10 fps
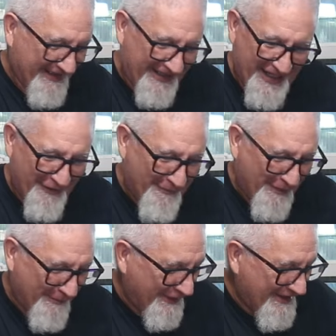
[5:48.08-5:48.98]
I can't
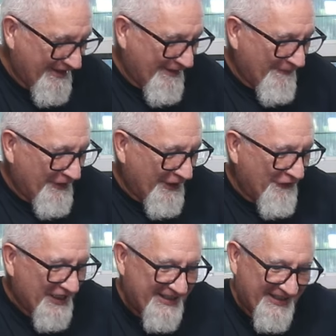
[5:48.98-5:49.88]
remember. rule book right there. On
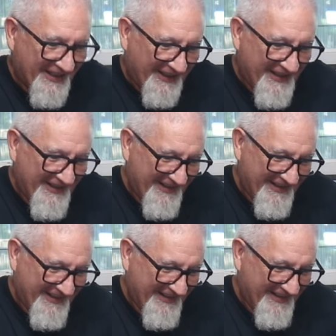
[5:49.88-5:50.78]
this you. thing. It has
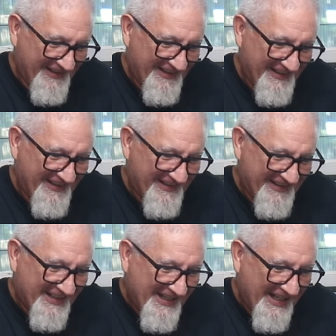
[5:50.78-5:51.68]
to ascend that
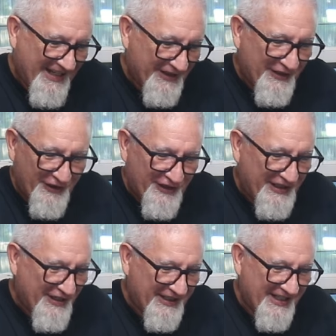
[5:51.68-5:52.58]
staircase. It has a
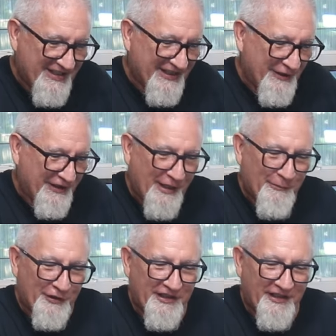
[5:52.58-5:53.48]
staircase in here, a
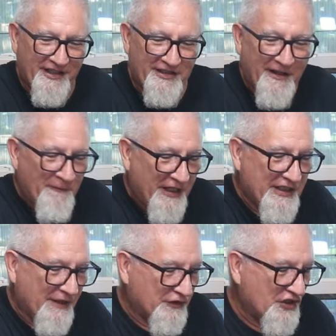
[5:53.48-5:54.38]
cardboard staircase,
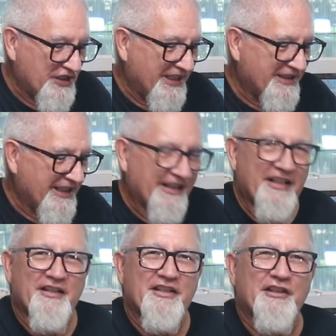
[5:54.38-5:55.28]
and you have to ascend
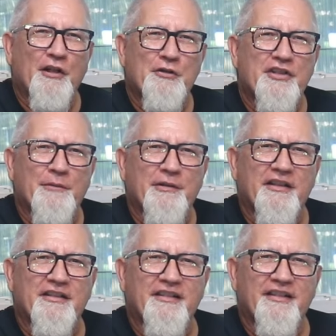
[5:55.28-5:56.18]
that. This ghost something.
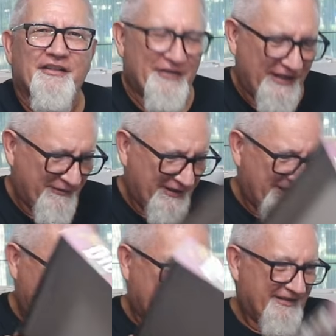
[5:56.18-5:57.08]
It, it, was, it was,
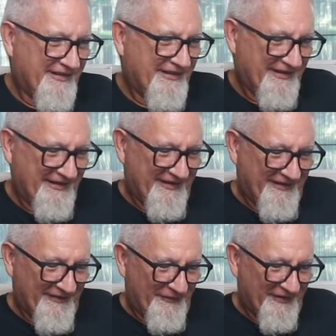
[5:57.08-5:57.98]
you have to get to the top
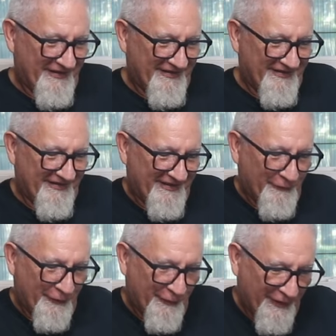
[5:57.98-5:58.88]
top step to,
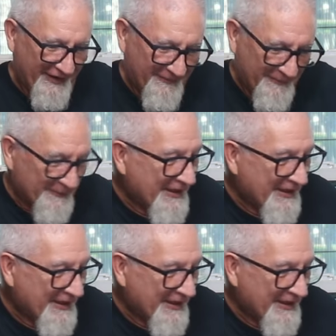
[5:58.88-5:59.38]
to, to win.